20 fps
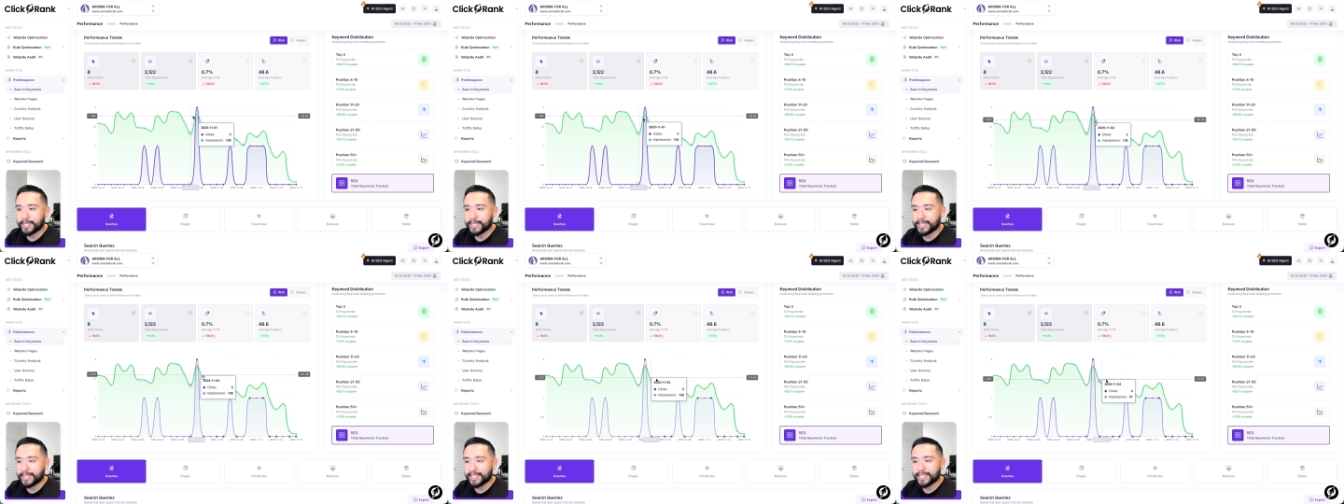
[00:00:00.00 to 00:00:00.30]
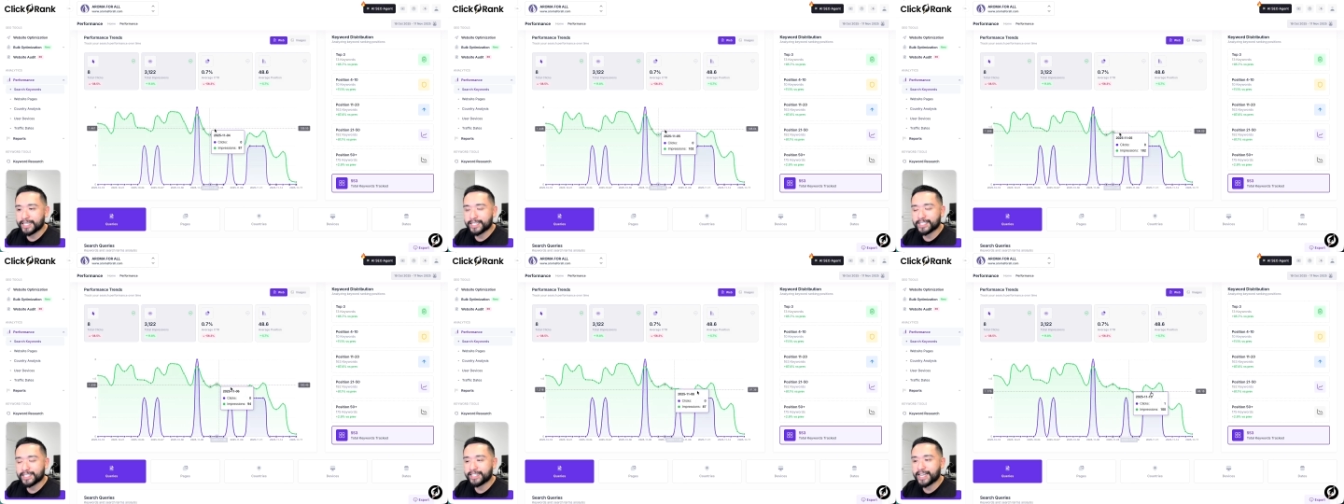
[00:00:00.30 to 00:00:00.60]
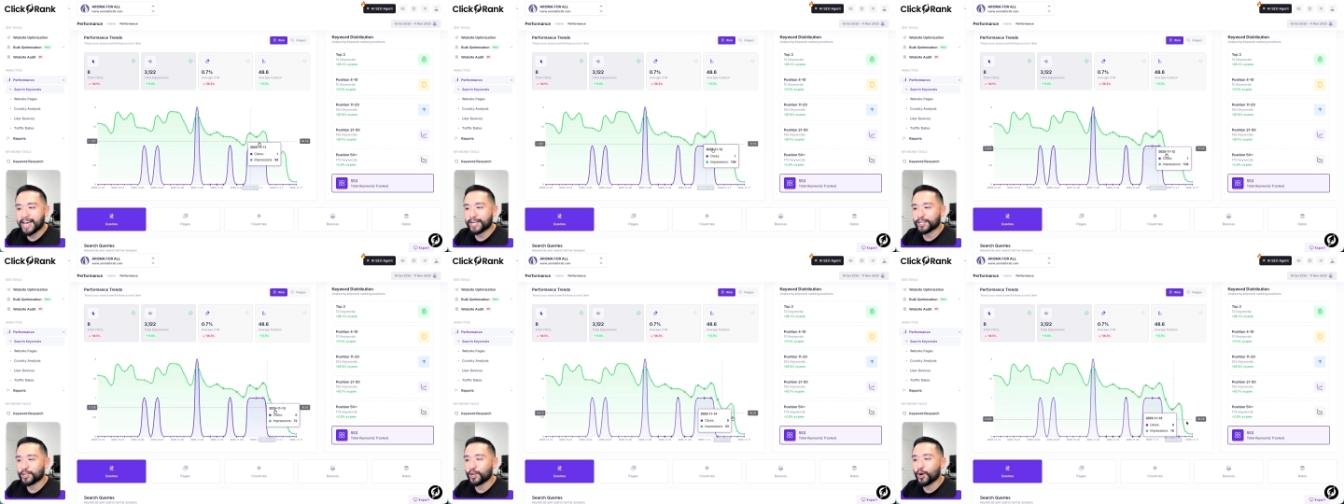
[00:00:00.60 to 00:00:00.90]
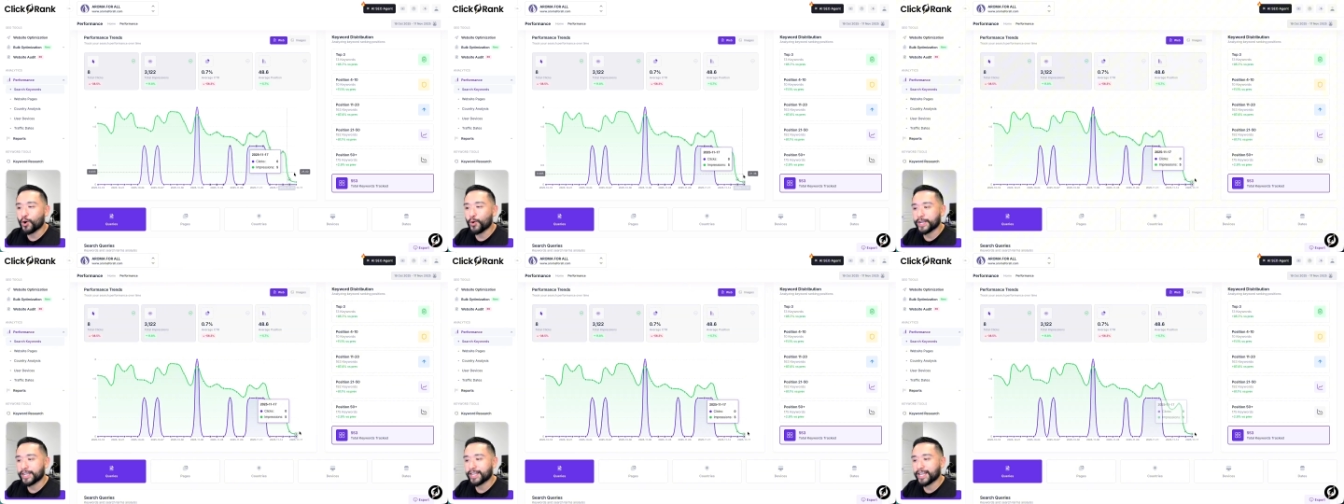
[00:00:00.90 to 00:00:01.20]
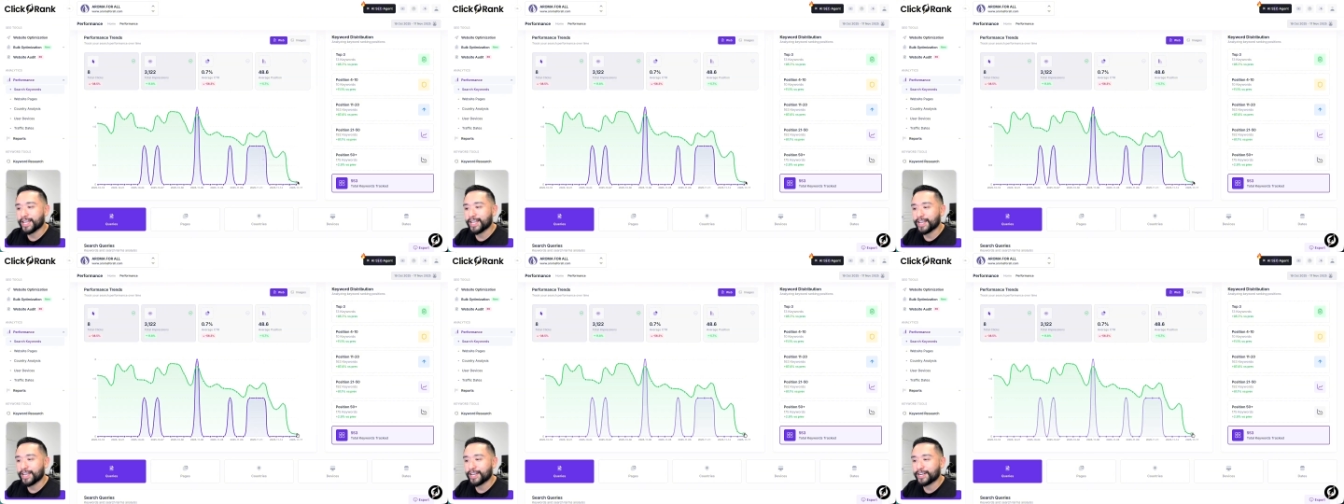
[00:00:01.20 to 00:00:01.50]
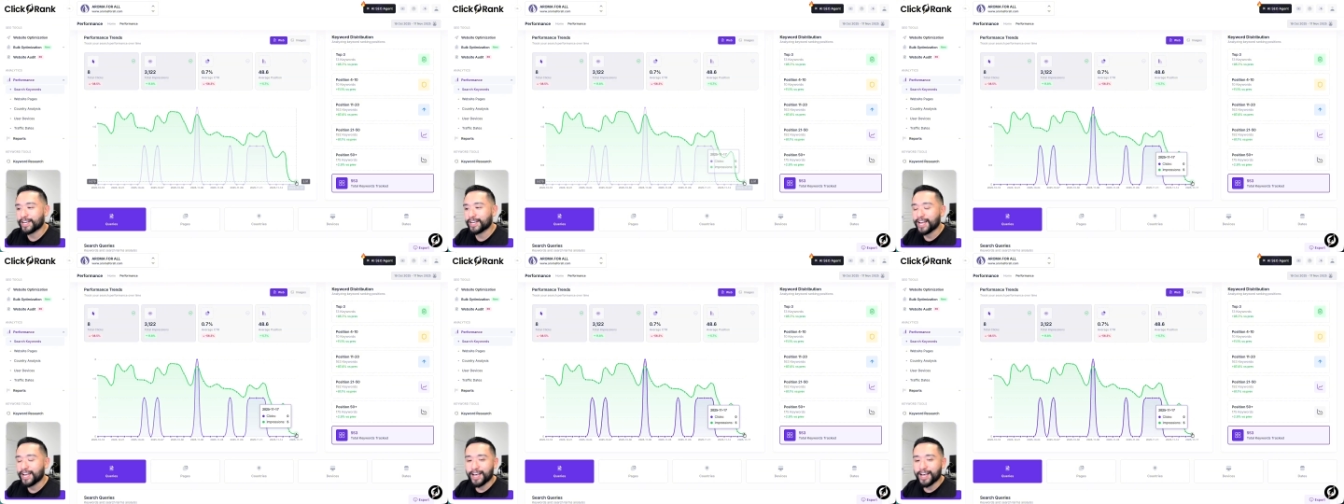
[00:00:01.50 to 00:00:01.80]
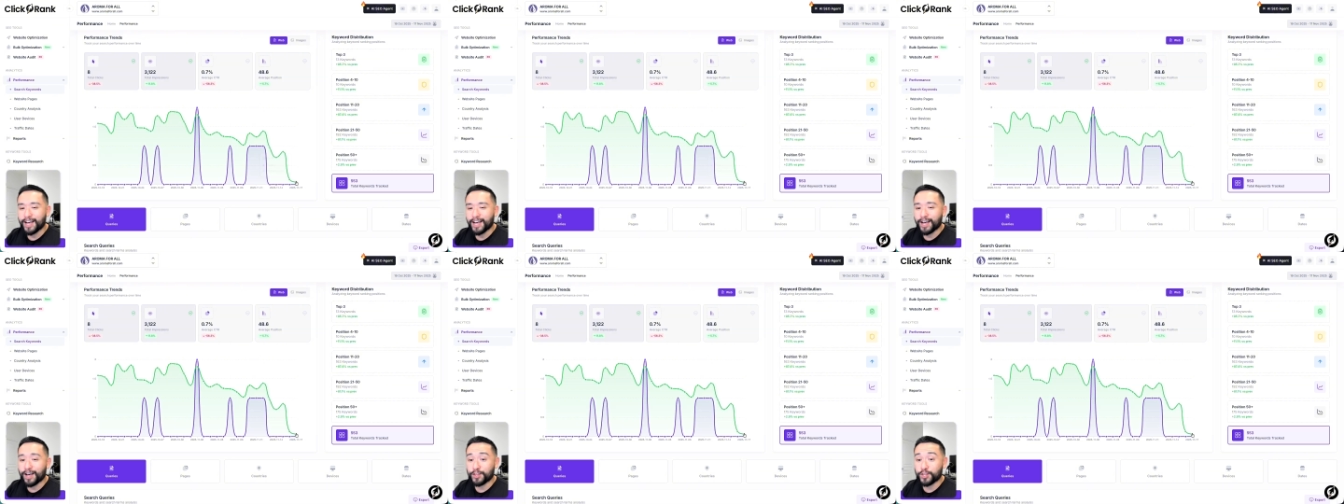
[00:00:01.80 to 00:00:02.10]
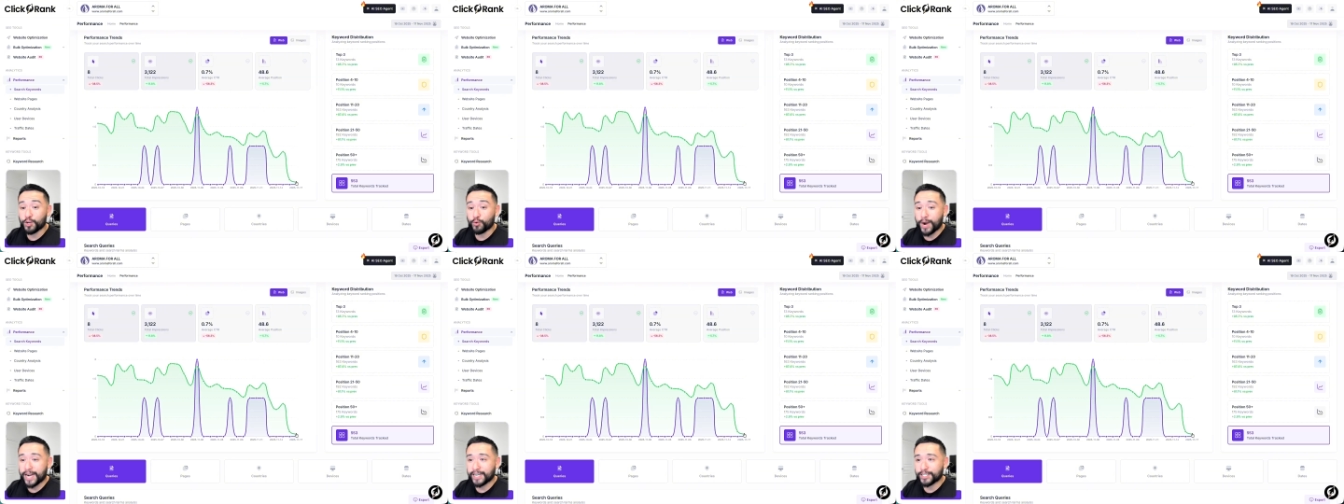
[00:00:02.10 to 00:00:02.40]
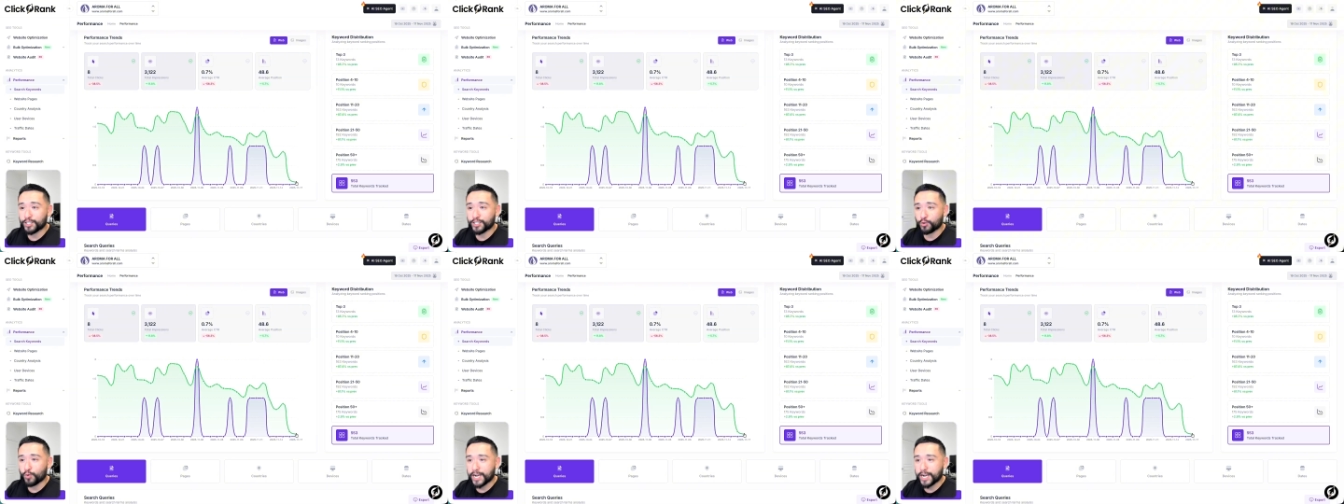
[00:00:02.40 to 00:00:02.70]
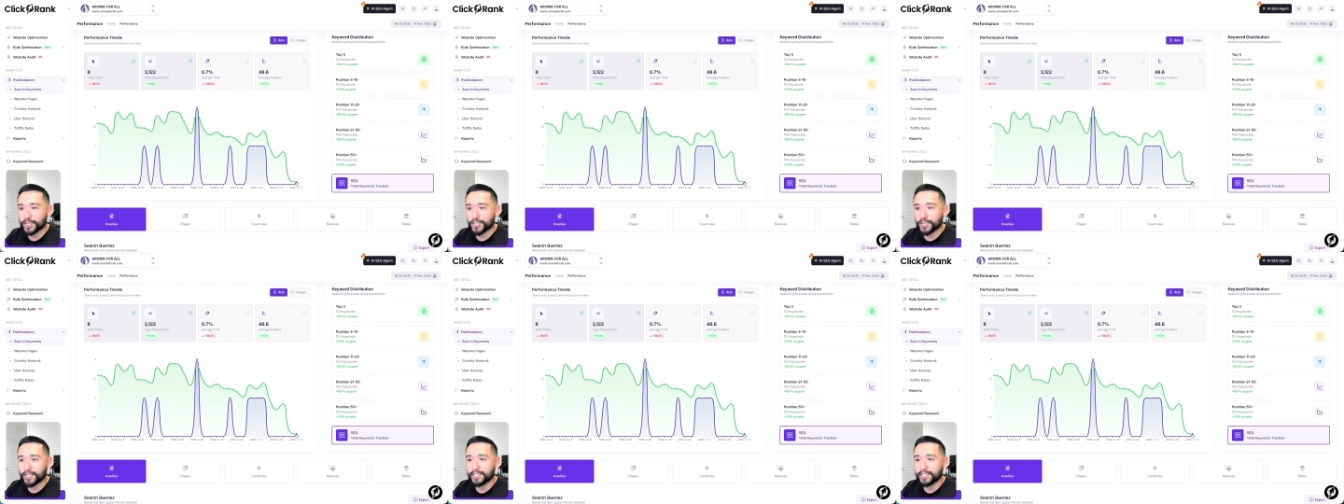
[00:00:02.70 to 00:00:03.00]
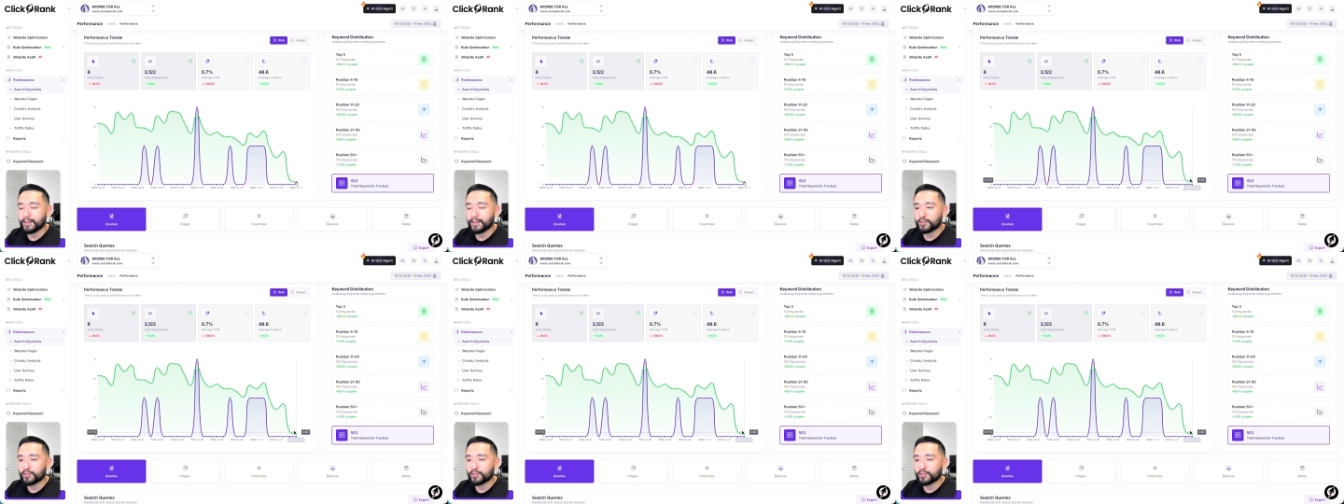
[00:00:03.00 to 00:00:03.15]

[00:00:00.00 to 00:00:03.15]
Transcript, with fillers: is not going in uh, the right direction.